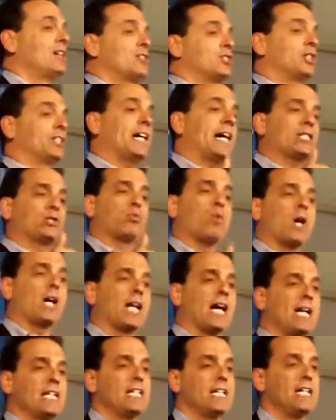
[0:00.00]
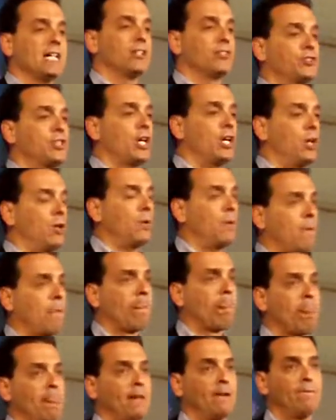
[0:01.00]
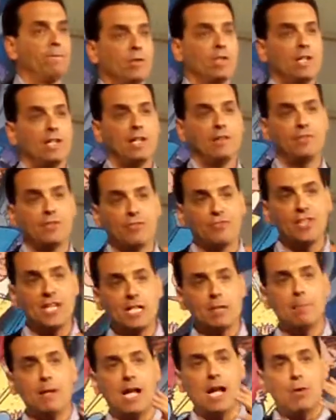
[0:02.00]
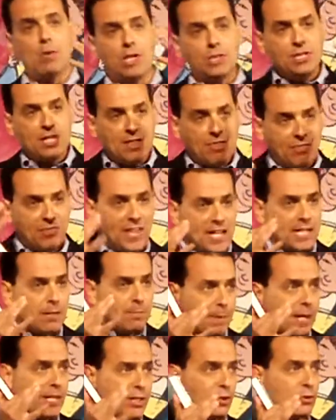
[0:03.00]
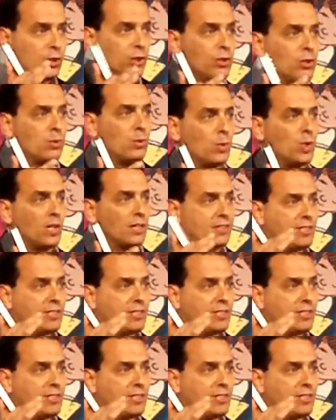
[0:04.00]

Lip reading: So that's one idea. So if you think about, I want you to think about your own work.